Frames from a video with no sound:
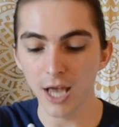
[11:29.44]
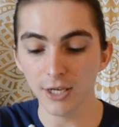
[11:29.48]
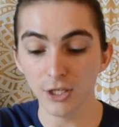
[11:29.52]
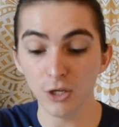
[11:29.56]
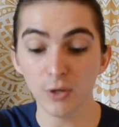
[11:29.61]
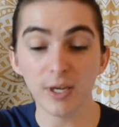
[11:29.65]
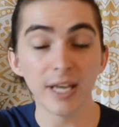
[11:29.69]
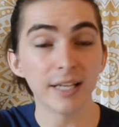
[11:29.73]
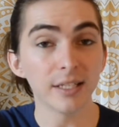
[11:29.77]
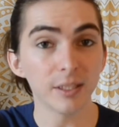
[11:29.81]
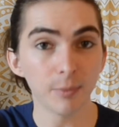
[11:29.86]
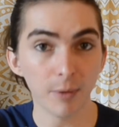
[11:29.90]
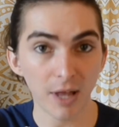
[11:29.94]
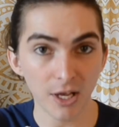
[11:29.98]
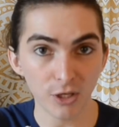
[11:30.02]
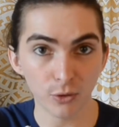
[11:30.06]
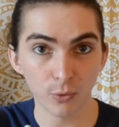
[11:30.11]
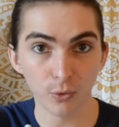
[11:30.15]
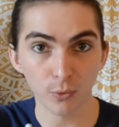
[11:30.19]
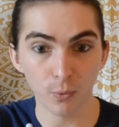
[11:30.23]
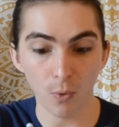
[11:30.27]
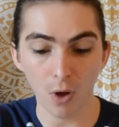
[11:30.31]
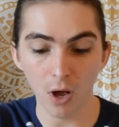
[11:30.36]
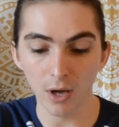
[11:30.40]
You can splash
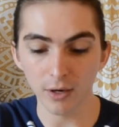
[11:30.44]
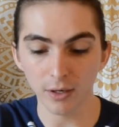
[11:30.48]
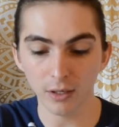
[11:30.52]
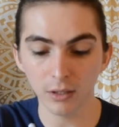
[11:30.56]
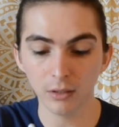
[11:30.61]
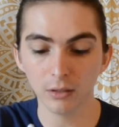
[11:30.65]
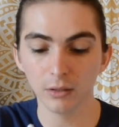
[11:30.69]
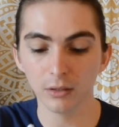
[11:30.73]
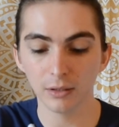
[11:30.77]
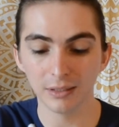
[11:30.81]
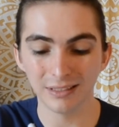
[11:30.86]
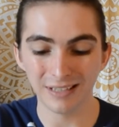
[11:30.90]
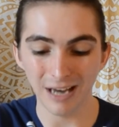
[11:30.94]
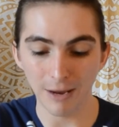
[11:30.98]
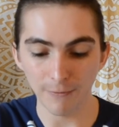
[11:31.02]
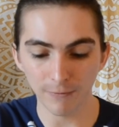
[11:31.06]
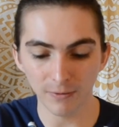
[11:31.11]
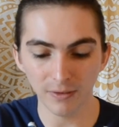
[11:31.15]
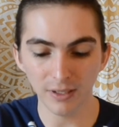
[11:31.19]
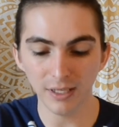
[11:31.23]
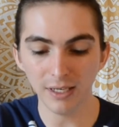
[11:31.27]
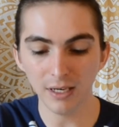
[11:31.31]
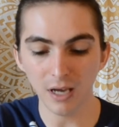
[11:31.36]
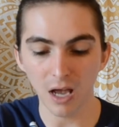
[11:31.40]
with water,
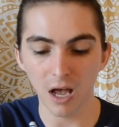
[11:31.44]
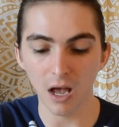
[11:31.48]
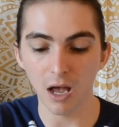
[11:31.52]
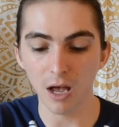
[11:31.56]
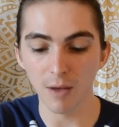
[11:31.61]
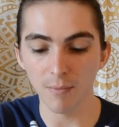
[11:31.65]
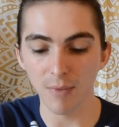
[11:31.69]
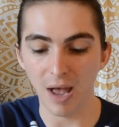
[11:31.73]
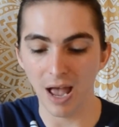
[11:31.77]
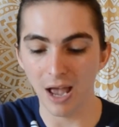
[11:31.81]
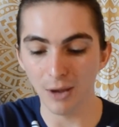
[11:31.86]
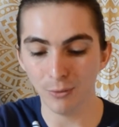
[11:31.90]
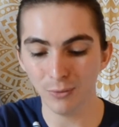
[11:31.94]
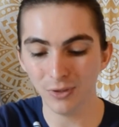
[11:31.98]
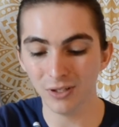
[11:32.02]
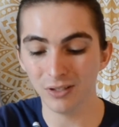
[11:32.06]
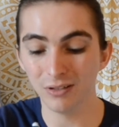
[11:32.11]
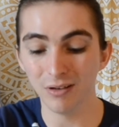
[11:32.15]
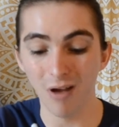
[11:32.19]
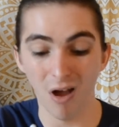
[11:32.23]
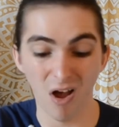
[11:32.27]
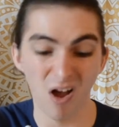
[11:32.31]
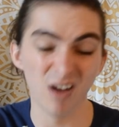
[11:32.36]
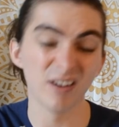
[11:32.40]
definitely. I would
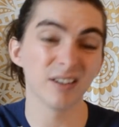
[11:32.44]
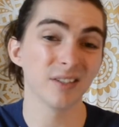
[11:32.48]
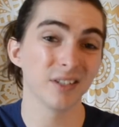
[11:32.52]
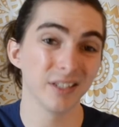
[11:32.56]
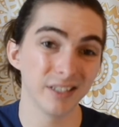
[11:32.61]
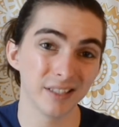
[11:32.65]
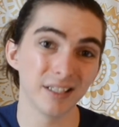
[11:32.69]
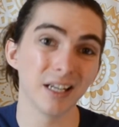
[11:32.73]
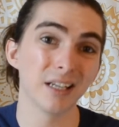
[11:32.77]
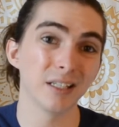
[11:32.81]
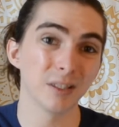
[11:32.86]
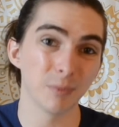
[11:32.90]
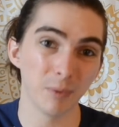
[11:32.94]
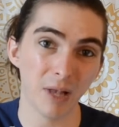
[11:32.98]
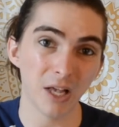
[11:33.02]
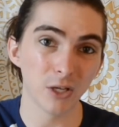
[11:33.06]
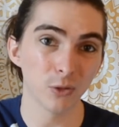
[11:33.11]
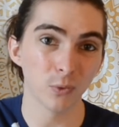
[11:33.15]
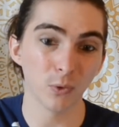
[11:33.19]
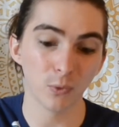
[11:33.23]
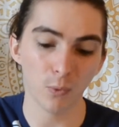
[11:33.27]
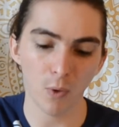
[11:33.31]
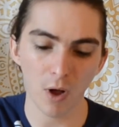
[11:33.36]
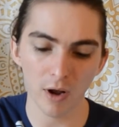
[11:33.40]
honestly say
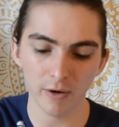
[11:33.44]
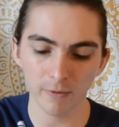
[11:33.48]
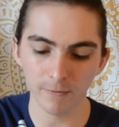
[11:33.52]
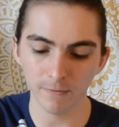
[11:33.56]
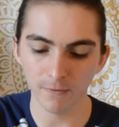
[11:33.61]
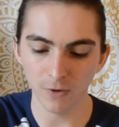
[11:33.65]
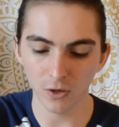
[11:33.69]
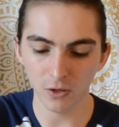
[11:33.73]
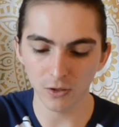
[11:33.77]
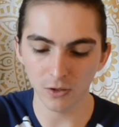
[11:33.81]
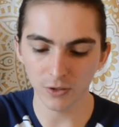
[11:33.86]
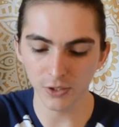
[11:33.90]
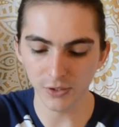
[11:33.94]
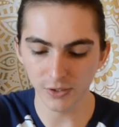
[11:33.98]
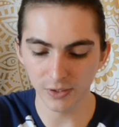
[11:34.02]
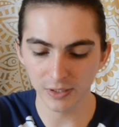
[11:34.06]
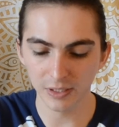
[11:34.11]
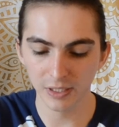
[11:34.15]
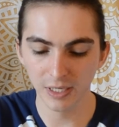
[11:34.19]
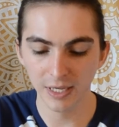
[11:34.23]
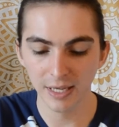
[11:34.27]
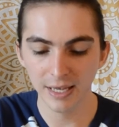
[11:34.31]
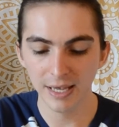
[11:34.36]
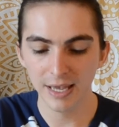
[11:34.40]
splash with water first,
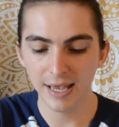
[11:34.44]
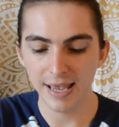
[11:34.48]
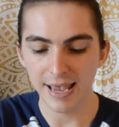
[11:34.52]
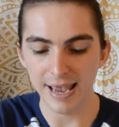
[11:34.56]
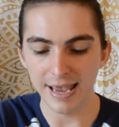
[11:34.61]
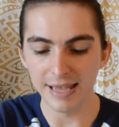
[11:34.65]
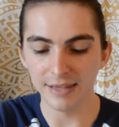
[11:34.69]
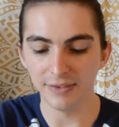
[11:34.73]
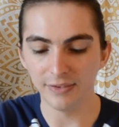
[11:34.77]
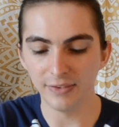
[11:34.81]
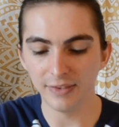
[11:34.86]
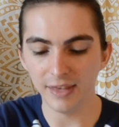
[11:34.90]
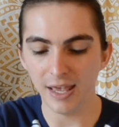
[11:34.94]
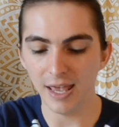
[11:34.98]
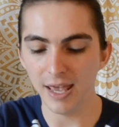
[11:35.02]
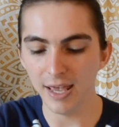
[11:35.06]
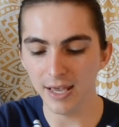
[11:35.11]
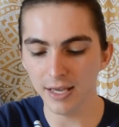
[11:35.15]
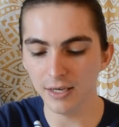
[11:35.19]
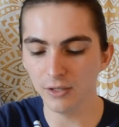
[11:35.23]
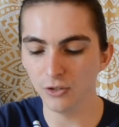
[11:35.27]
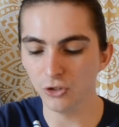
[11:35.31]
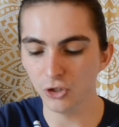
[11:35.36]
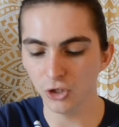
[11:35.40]
and
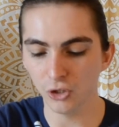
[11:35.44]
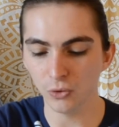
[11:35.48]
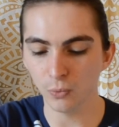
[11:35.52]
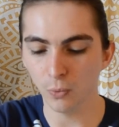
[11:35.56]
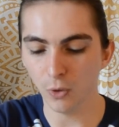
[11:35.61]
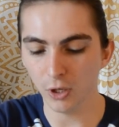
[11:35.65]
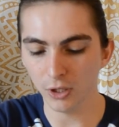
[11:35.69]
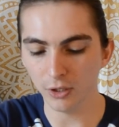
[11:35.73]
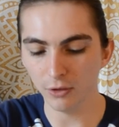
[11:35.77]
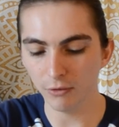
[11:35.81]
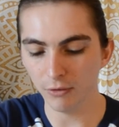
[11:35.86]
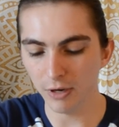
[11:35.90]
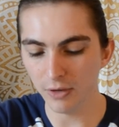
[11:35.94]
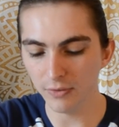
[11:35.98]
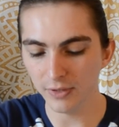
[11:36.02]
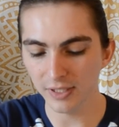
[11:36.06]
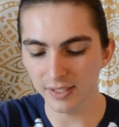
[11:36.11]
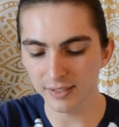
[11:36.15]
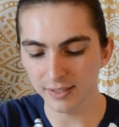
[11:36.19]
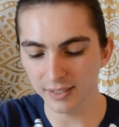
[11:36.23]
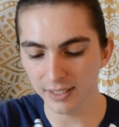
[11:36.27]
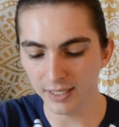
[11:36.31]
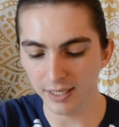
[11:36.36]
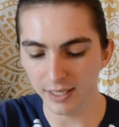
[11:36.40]
then just work it around the
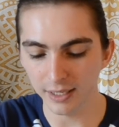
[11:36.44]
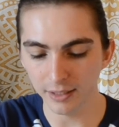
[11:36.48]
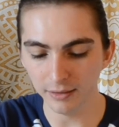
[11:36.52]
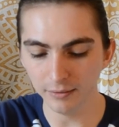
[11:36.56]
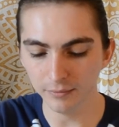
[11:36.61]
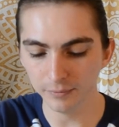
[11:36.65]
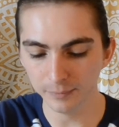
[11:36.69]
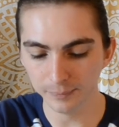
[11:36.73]
skin.